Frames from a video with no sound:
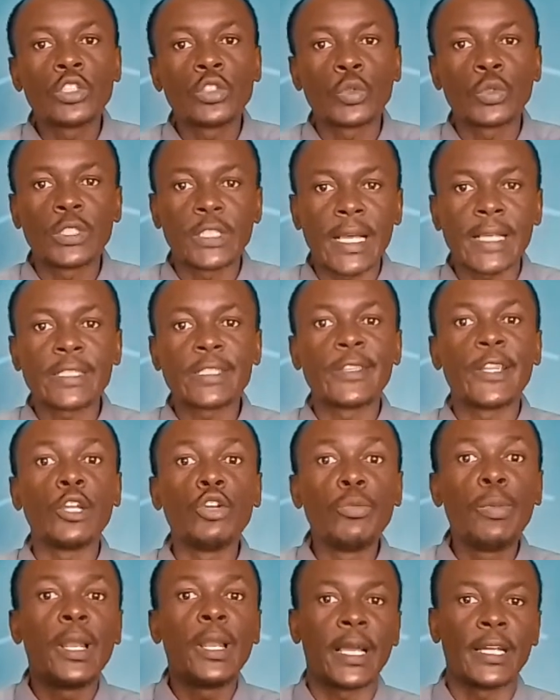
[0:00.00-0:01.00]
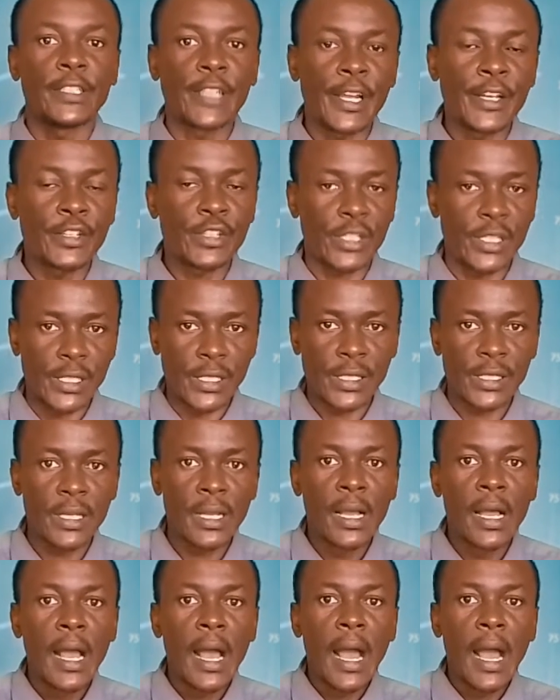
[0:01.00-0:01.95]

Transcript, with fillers: to test the duplicate entries.